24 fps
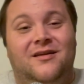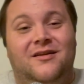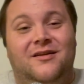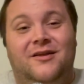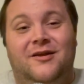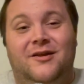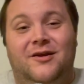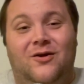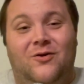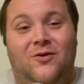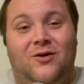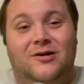
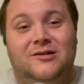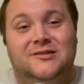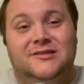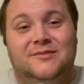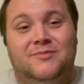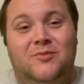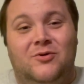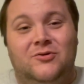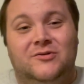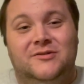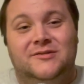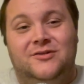you know, all
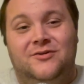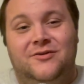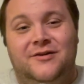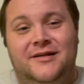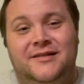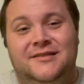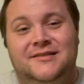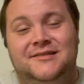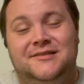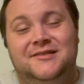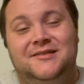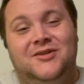smoke
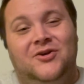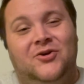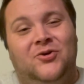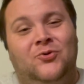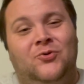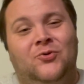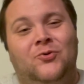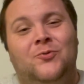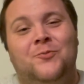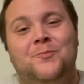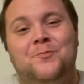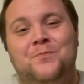screens
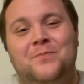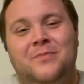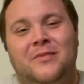too.